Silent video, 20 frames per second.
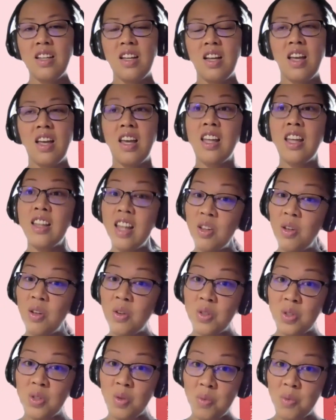and then
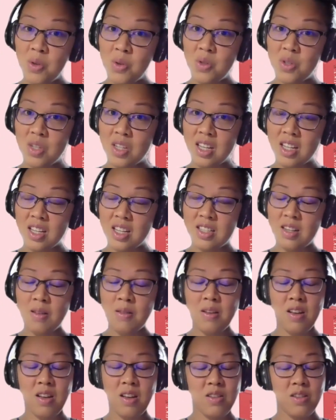also music.
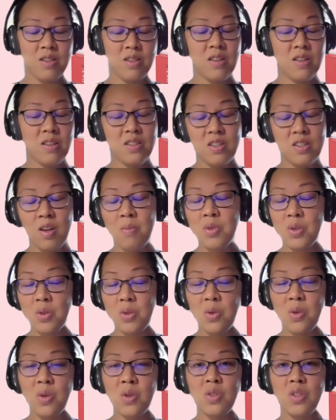So some
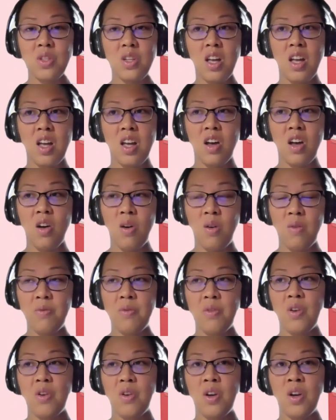schools
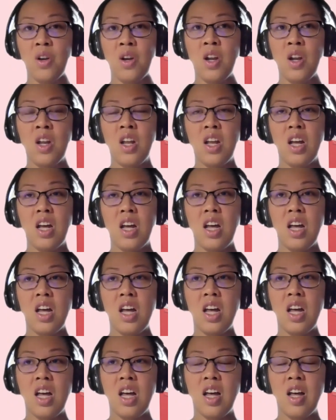offer
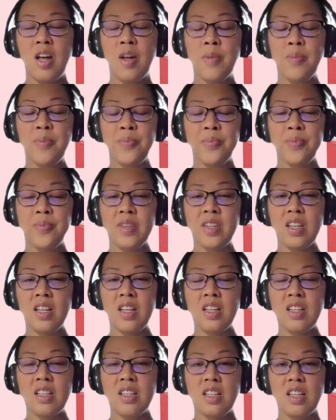
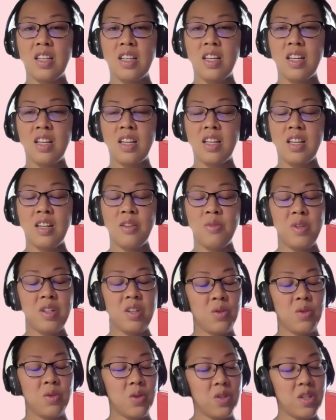what do
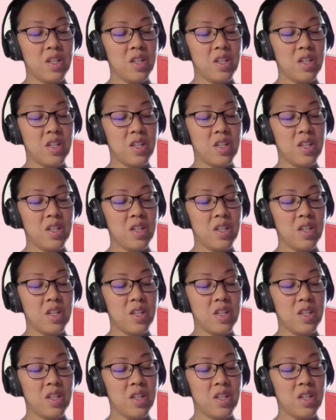you call